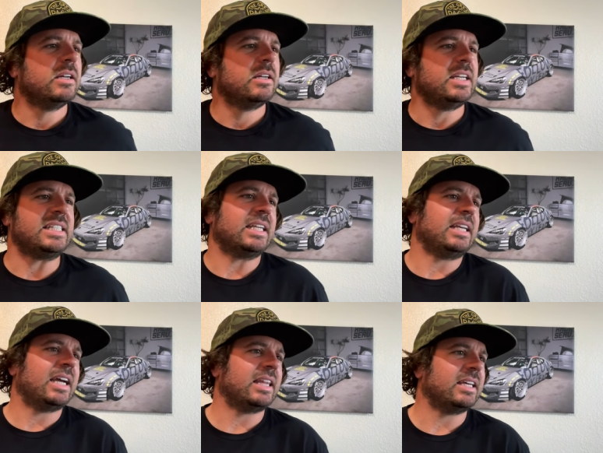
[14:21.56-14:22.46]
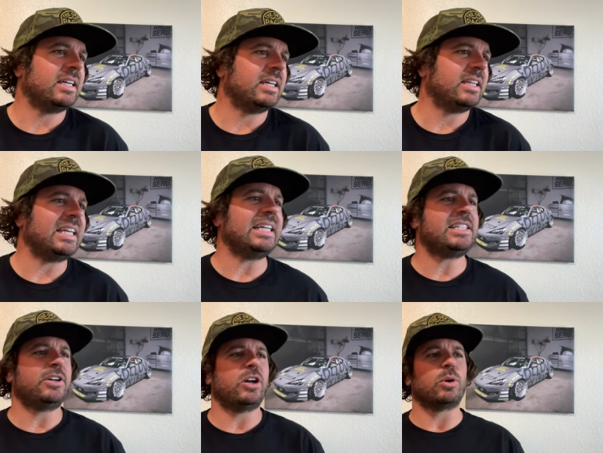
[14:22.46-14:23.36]
He said, yeah, the, the
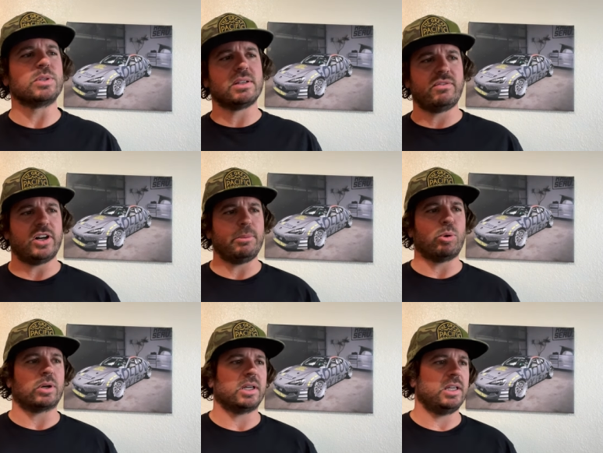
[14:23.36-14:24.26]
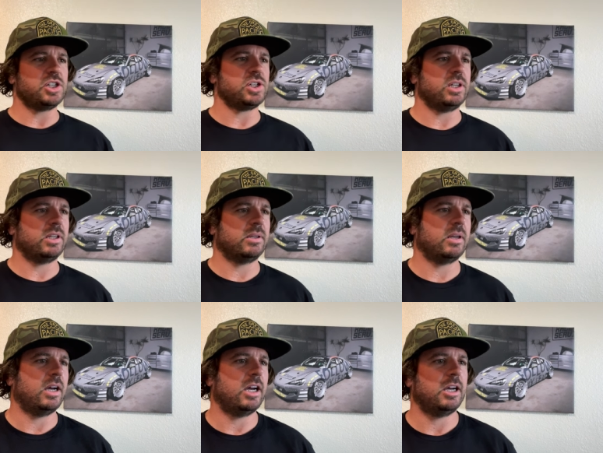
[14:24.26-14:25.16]
interior was in very poor
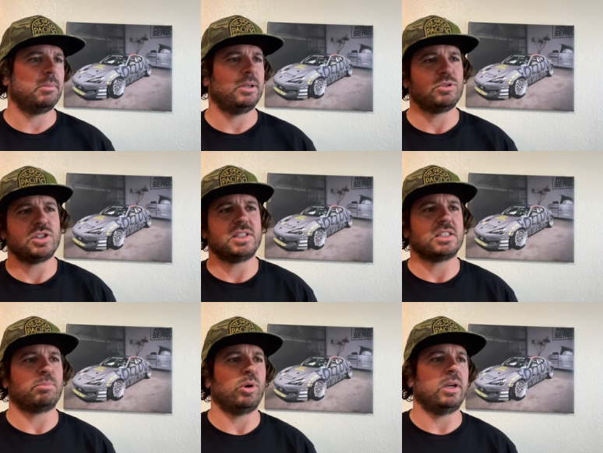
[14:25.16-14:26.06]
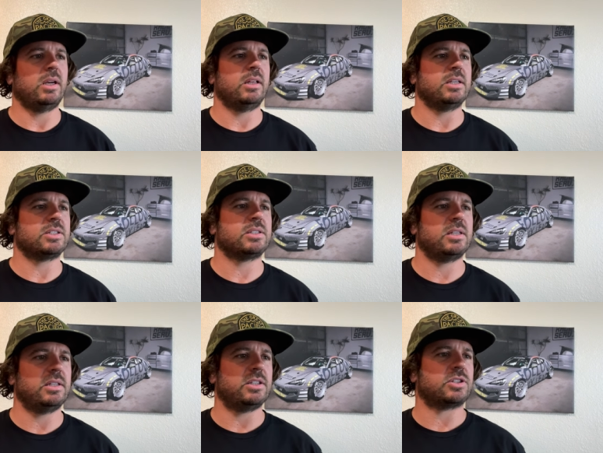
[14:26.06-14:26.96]
condition. Um, he was just disappointed in this,
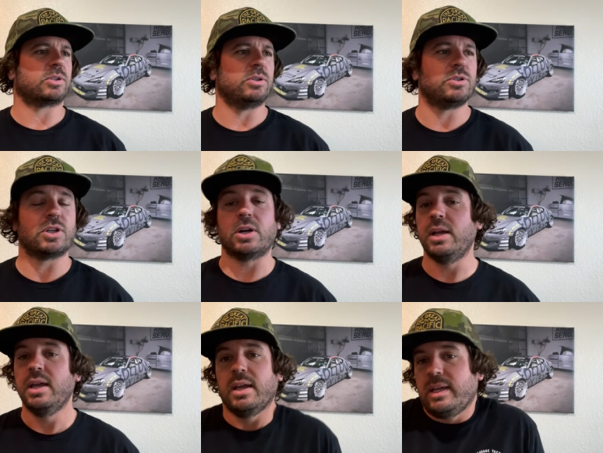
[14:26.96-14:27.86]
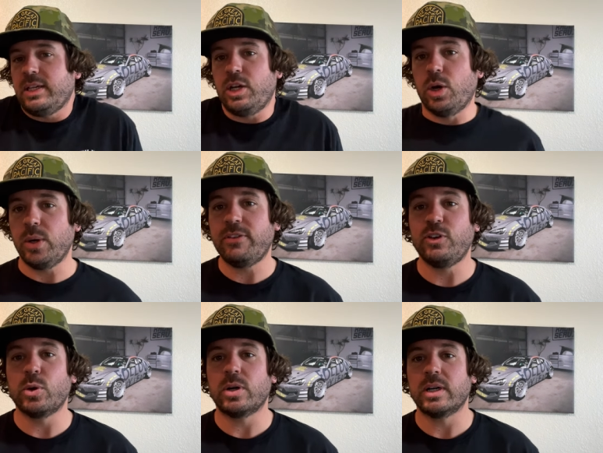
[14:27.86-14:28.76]
in this cruiser you know, if
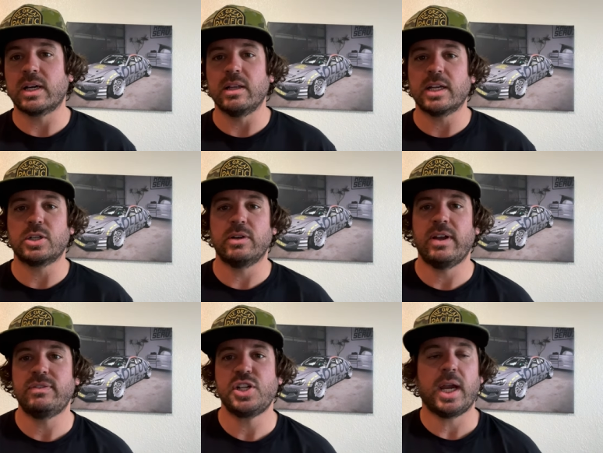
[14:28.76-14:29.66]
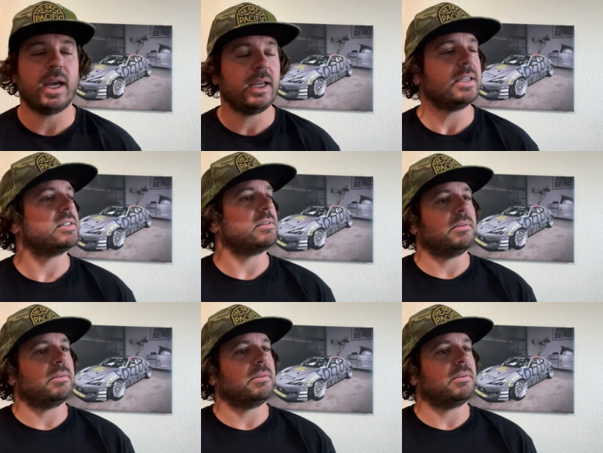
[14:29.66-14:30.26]
you're a collector of FJ80s,